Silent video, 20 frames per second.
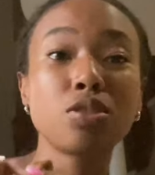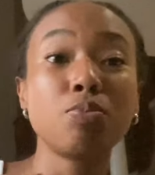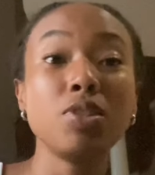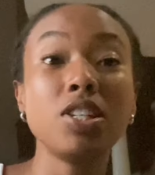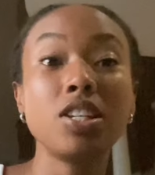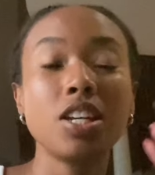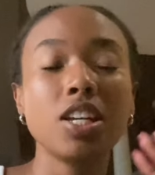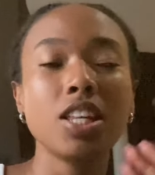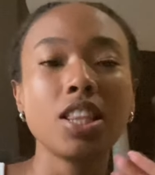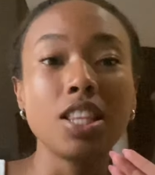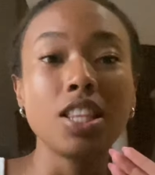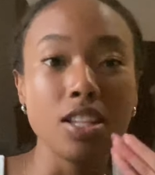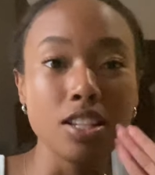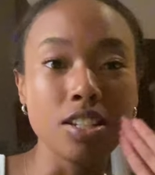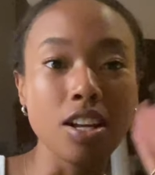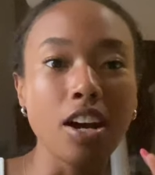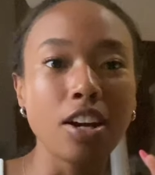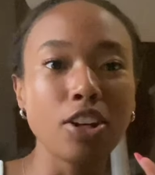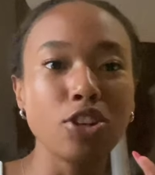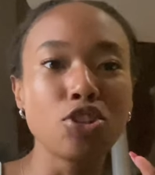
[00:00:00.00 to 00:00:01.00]
speaking the
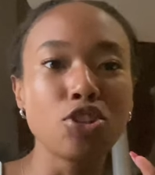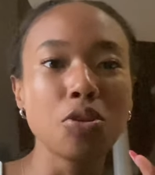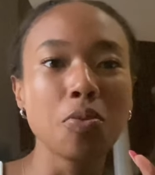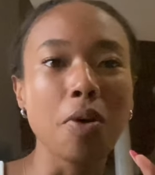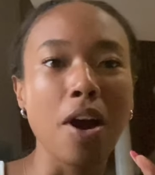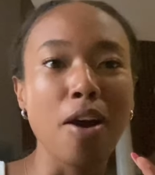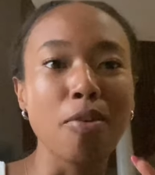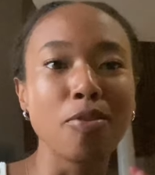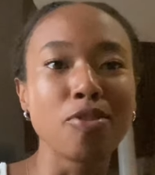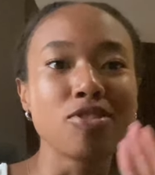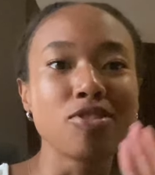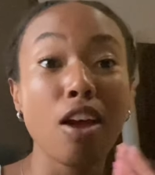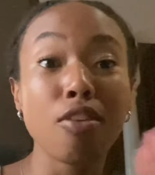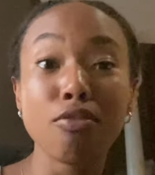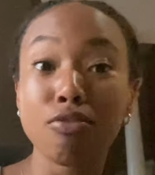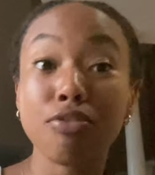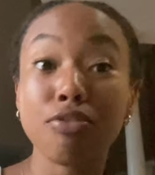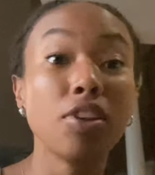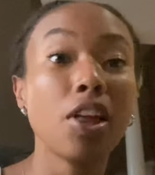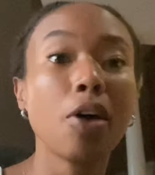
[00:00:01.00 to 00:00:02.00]
entire two hours
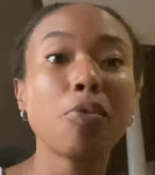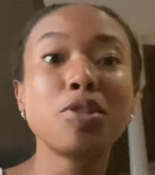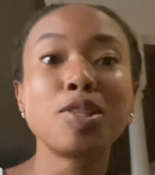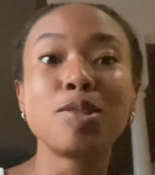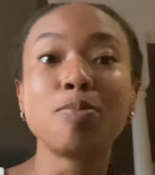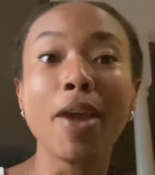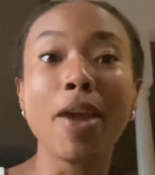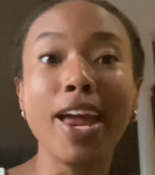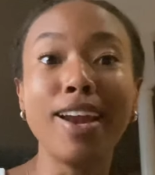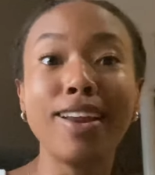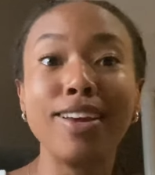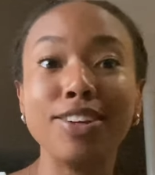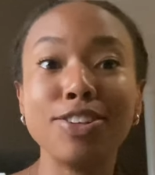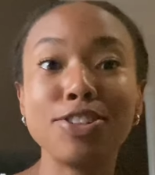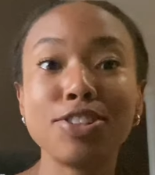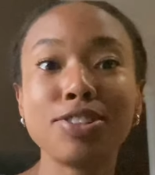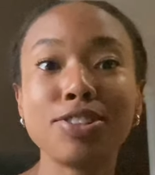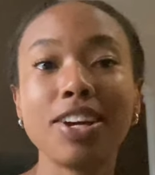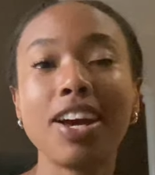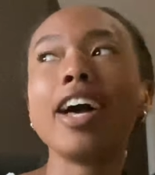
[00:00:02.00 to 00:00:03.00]
and float
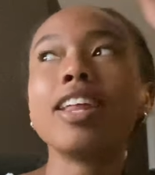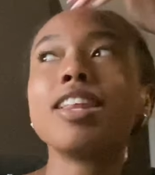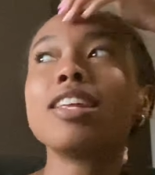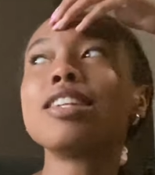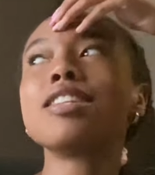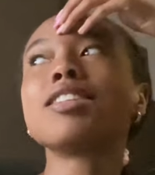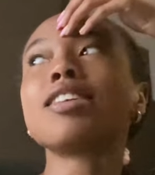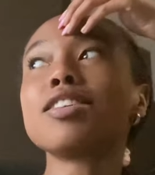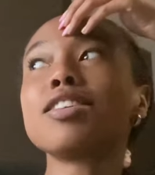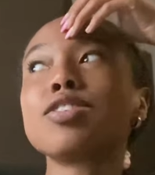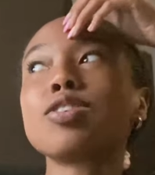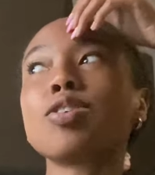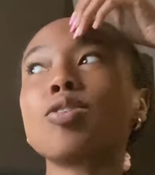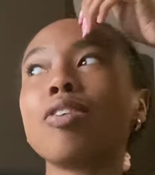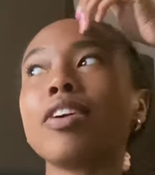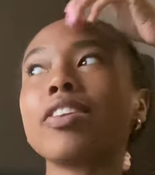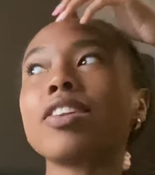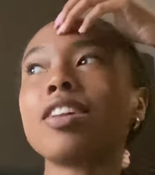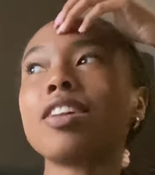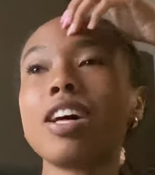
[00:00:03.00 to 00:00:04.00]
spanish and then decides to go
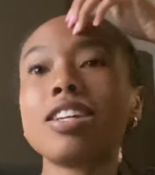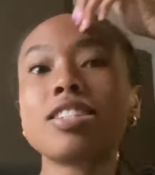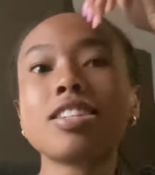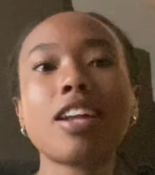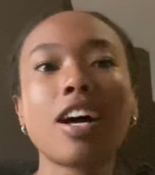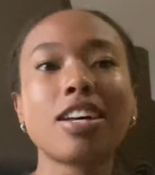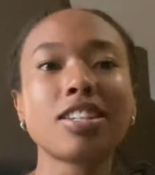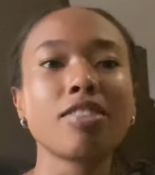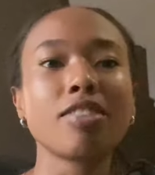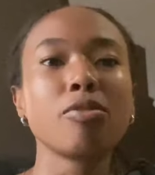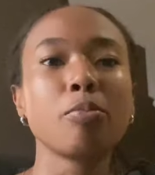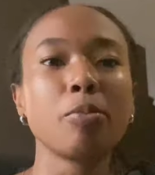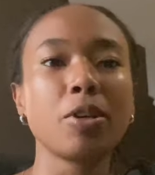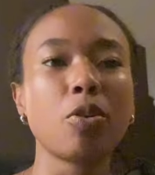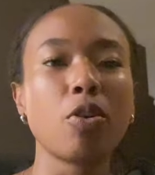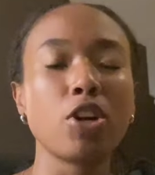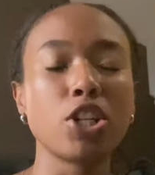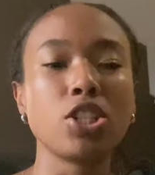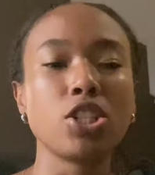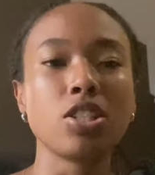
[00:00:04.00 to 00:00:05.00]
around the class and ask everybody
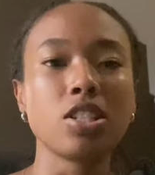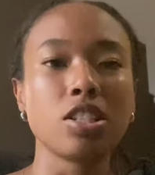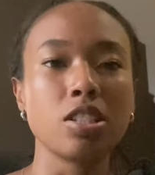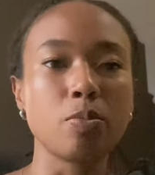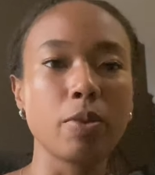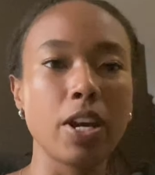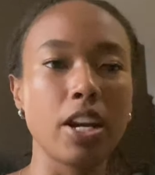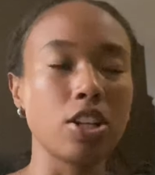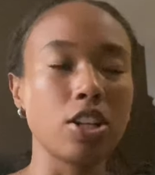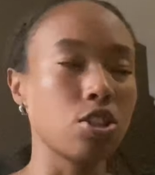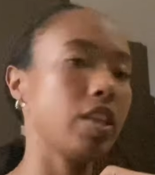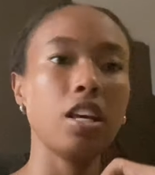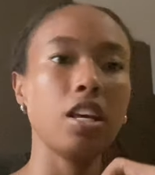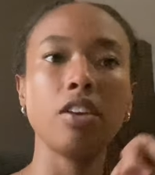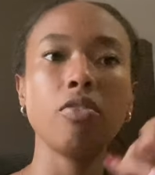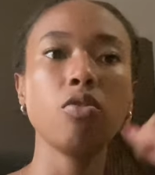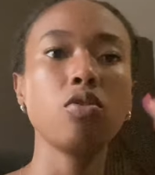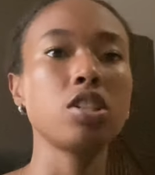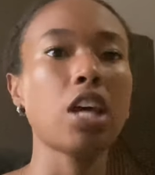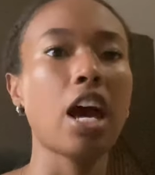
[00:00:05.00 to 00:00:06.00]
questions in spanish and
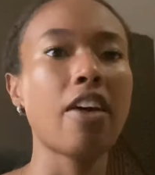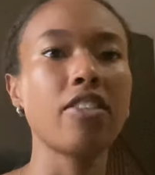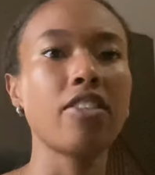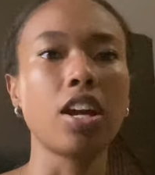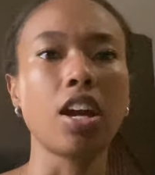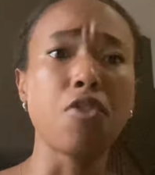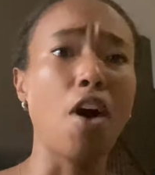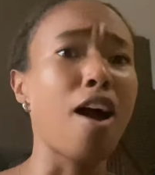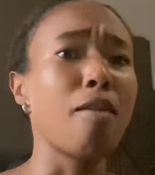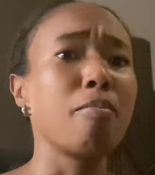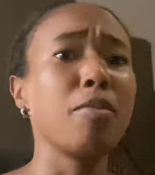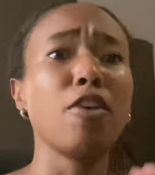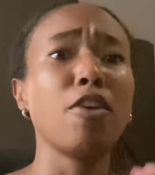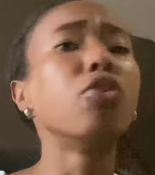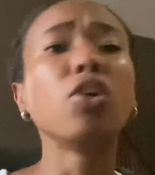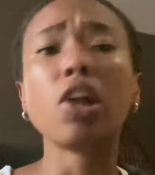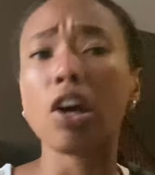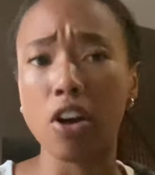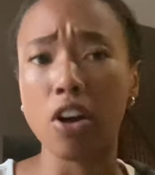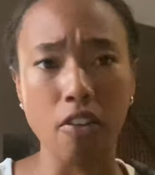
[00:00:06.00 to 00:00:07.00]
everyone's having five minute
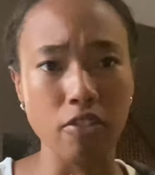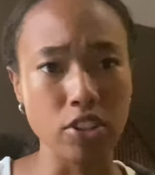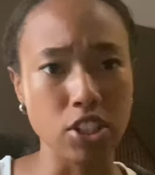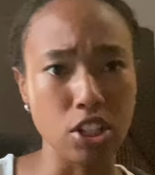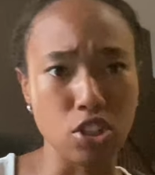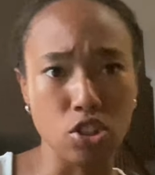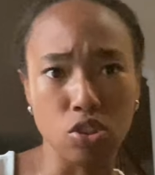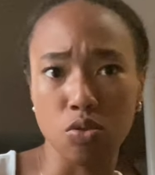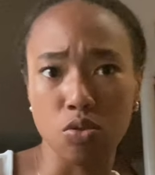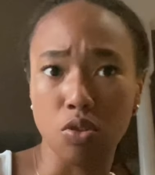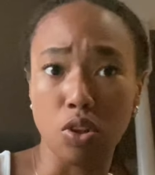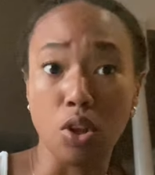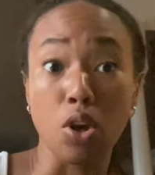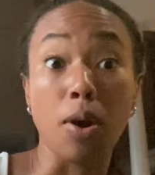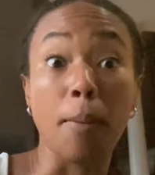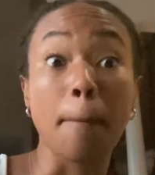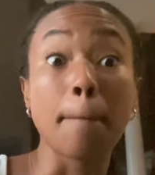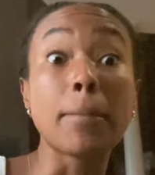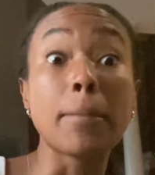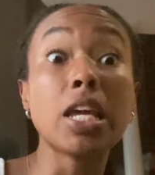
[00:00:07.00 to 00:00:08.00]
full out conversations with
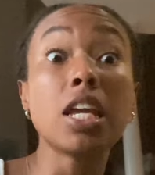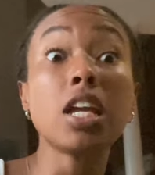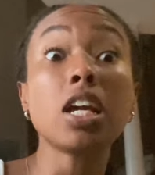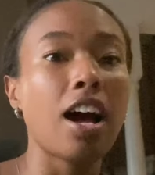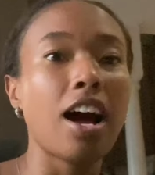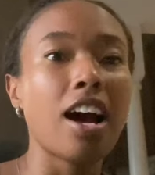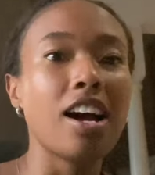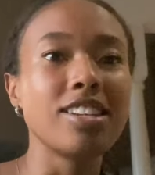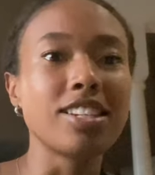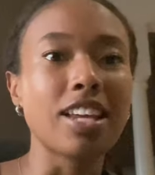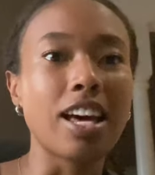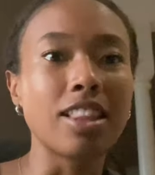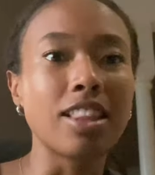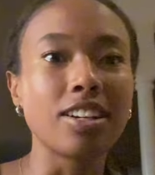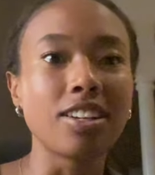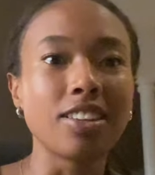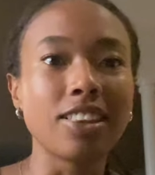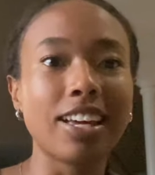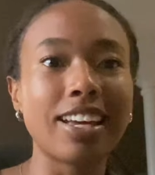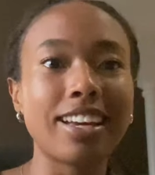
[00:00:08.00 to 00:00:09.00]
her me i sat
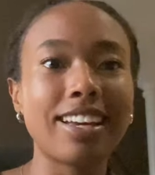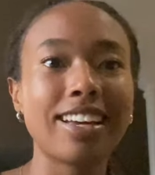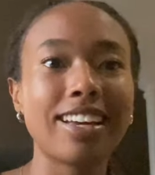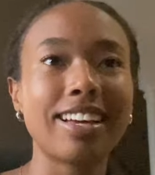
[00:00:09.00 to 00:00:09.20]
there like